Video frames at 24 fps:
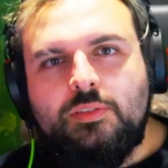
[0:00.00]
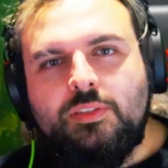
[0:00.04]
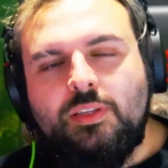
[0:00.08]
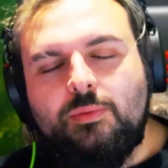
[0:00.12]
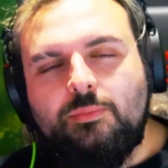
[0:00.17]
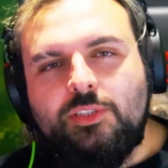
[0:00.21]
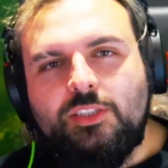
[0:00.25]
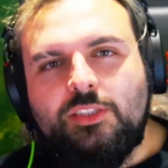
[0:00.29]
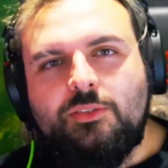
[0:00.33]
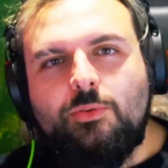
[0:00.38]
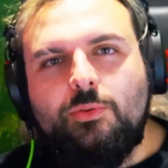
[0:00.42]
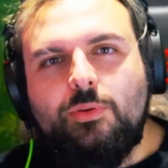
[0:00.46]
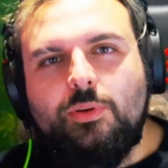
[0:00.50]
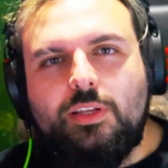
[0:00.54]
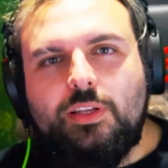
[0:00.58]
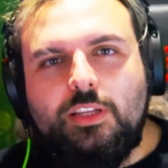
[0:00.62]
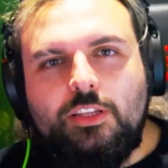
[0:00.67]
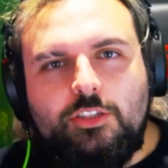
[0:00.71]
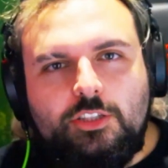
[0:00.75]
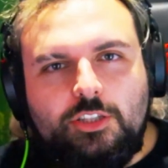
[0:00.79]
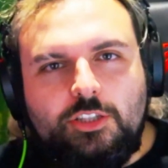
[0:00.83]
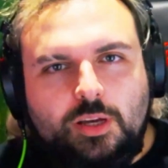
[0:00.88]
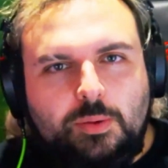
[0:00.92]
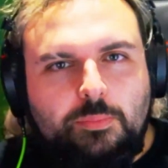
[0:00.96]
just quickly
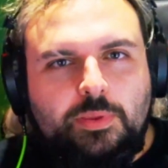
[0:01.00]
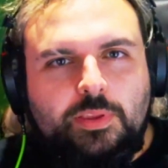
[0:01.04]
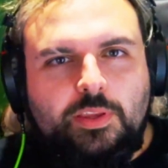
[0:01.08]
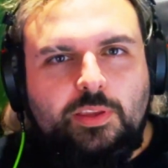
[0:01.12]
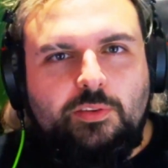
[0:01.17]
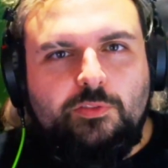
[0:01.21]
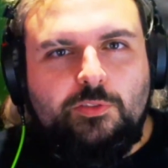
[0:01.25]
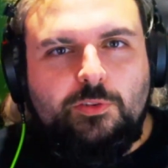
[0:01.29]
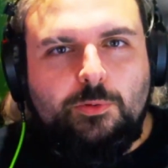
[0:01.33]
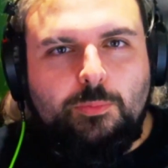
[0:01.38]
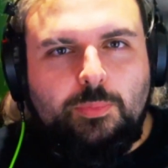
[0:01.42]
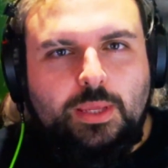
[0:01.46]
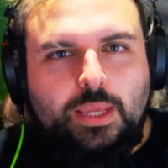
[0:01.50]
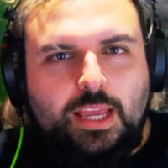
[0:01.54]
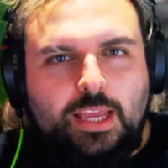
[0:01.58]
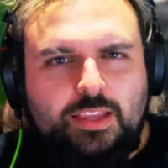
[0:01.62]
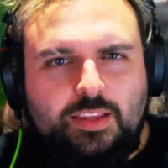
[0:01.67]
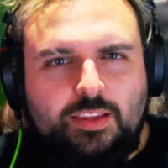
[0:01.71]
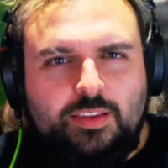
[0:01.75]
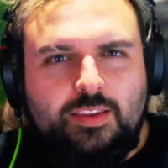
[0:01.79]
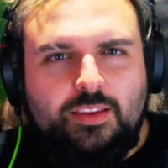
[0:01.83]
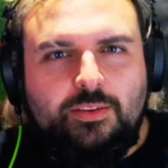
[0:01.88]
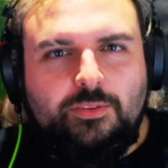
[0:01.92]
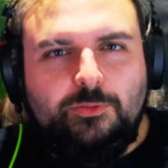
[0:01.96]
jumping from the
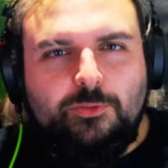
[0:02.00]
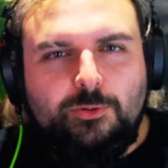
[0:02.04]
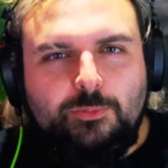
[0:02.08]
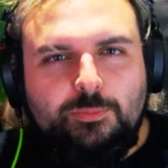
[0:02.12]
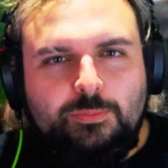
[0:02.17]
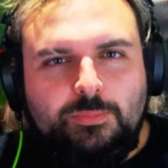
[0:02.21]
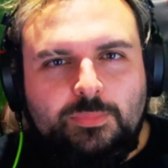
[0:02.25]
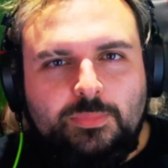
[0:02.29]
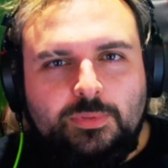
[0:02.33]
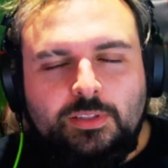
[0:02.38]
editing room.